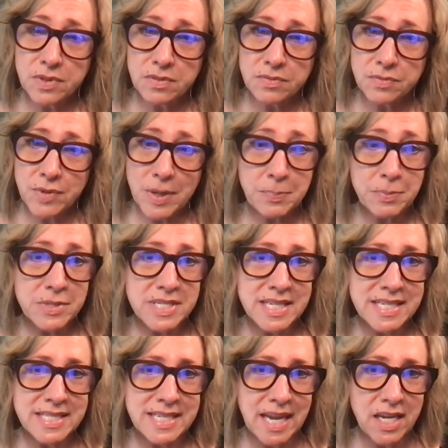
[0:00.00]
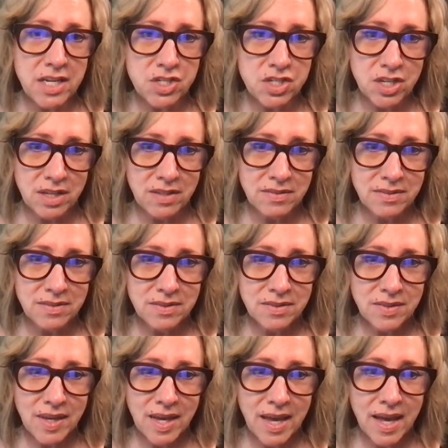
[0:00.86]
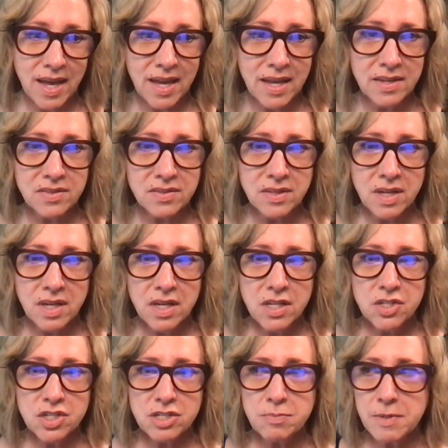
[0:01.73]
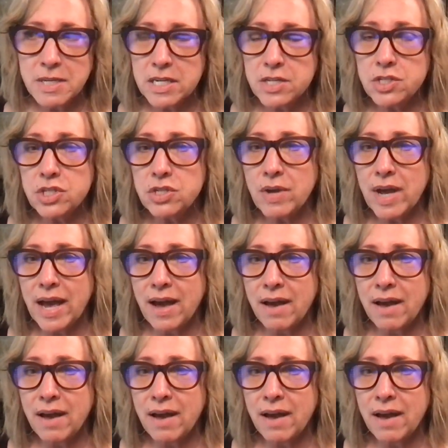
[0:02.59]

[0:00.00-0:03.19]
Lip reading: representation. And just because you